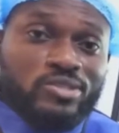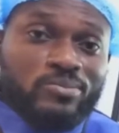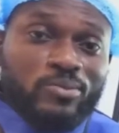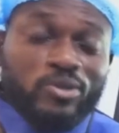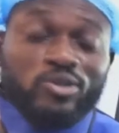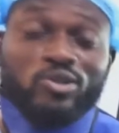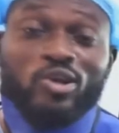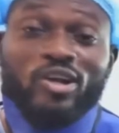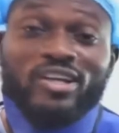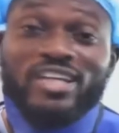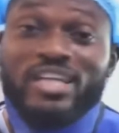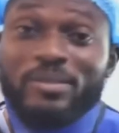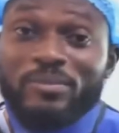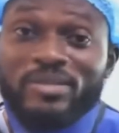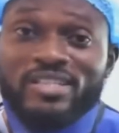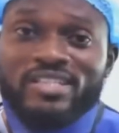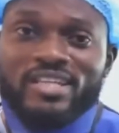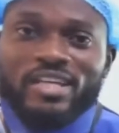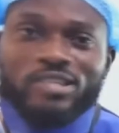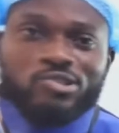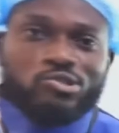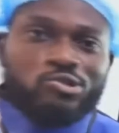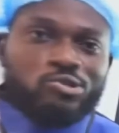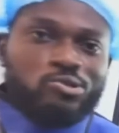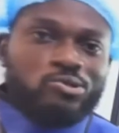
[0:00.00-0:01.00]
but not
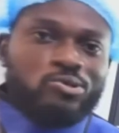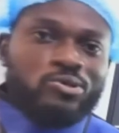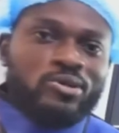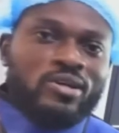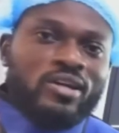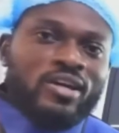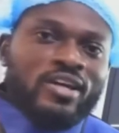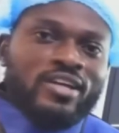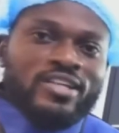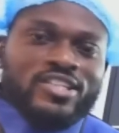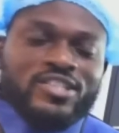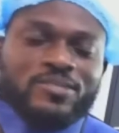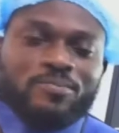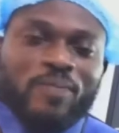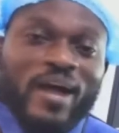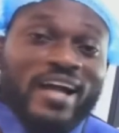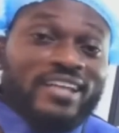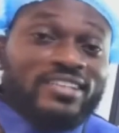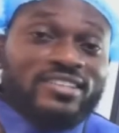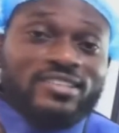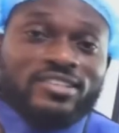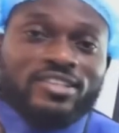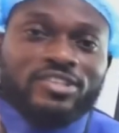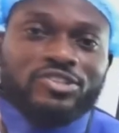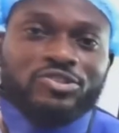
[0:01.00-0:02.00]
limited to
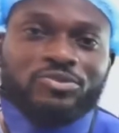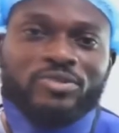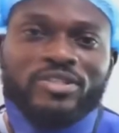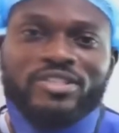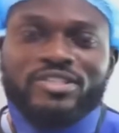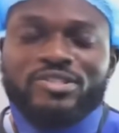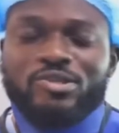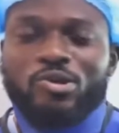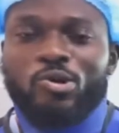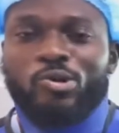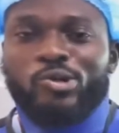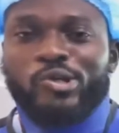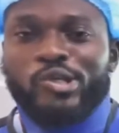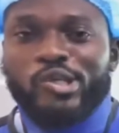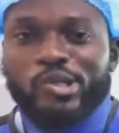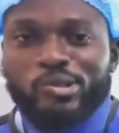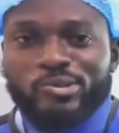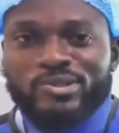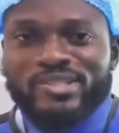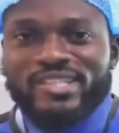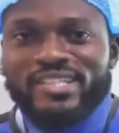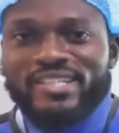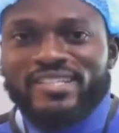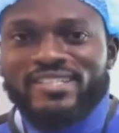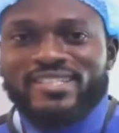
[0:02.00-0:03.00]
spine surgeries,
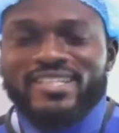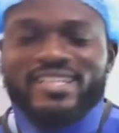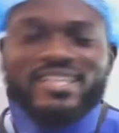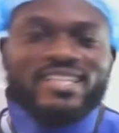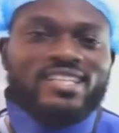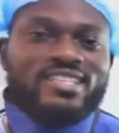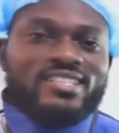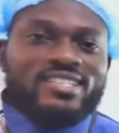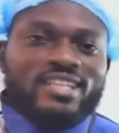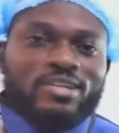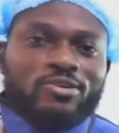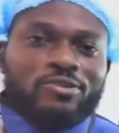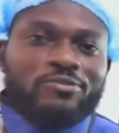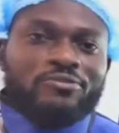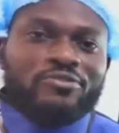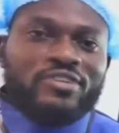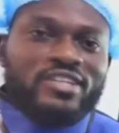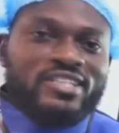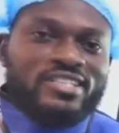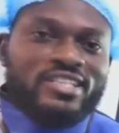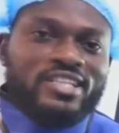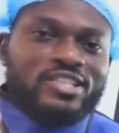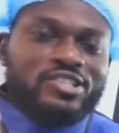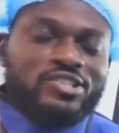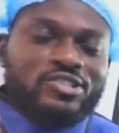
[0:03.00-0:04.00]
scoliosis, abiodun
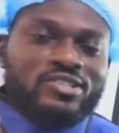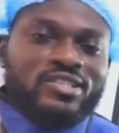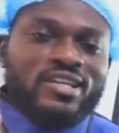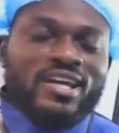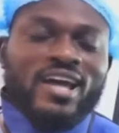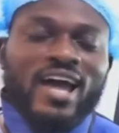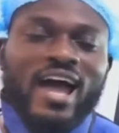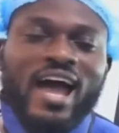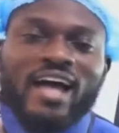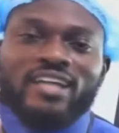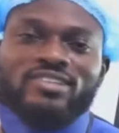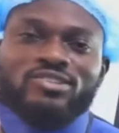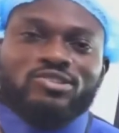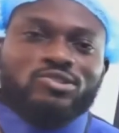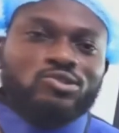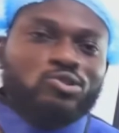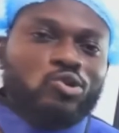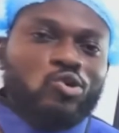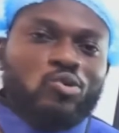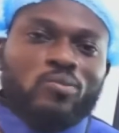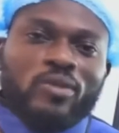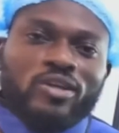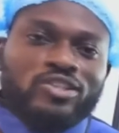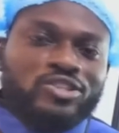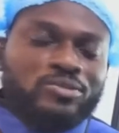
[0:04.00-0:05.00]
fixation, and
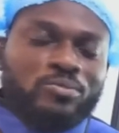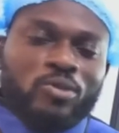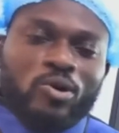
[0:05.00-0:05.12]
so much